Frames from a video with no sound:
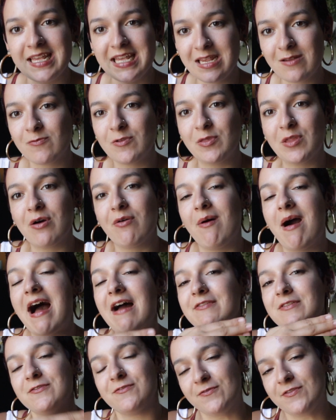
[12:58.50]
even though
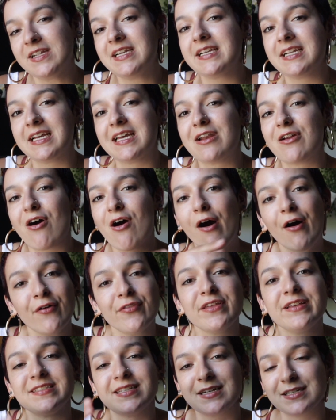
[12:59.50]
I've defeated all
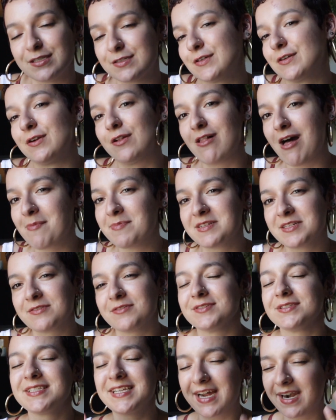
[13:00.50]
these external
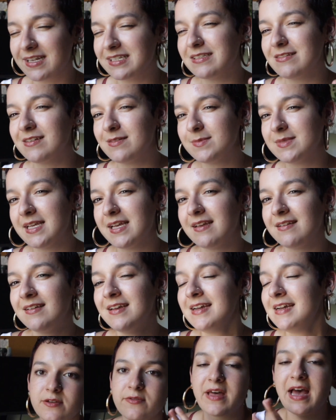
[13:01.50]
obstacles. Kind of see what I'm saying?
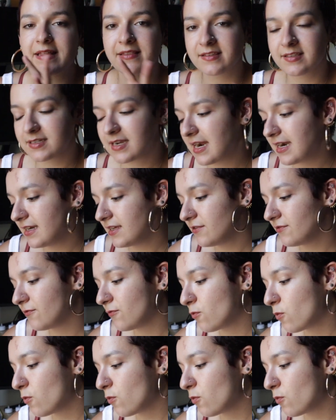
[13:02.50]
So that's kind of